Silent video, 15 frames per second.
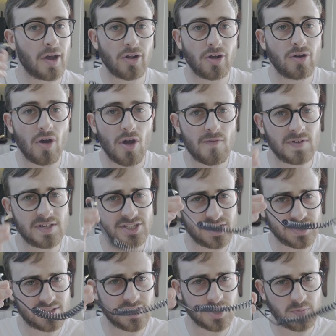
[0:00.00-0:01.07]
I don't know if it's
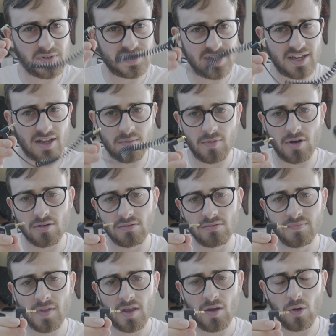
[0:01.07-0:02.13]
just this particular
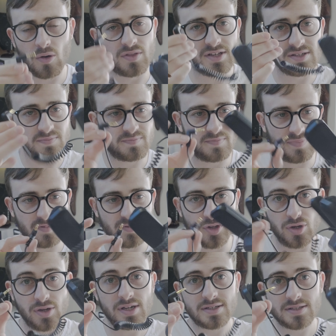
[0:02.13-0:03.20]
model or this
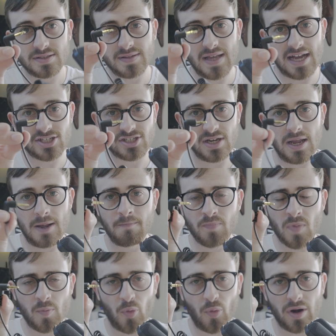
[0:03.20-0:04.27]
unit actually,
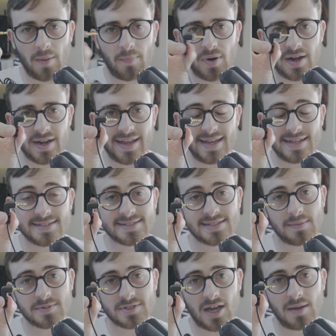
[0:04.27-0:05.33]
but when I plug it in,
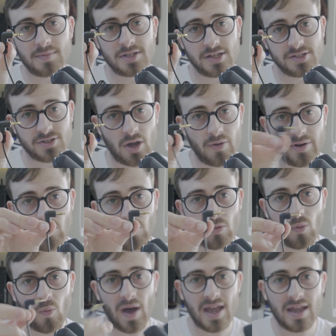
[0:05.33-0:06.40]
sometimes it doesn't go in all
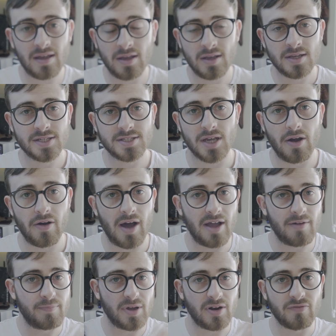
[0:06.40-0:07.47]
the way. So
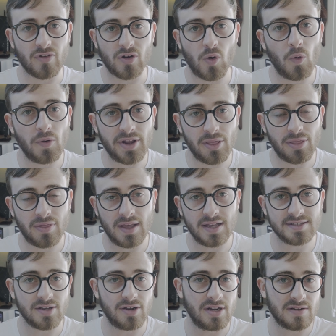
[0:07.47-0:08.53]
I've been recording
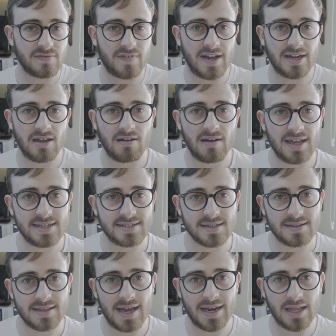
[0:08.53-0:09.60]
things, I need to find out
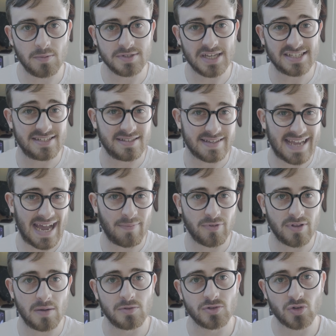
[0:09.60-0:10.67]
later that it was actually the
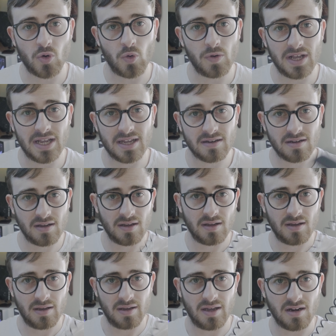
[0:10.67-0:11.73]
camera that was recording it
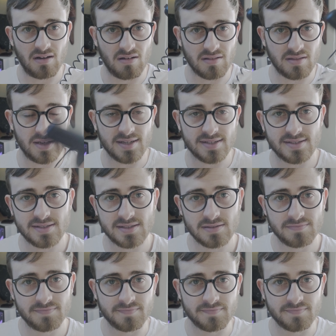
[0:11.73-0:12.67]
and not this.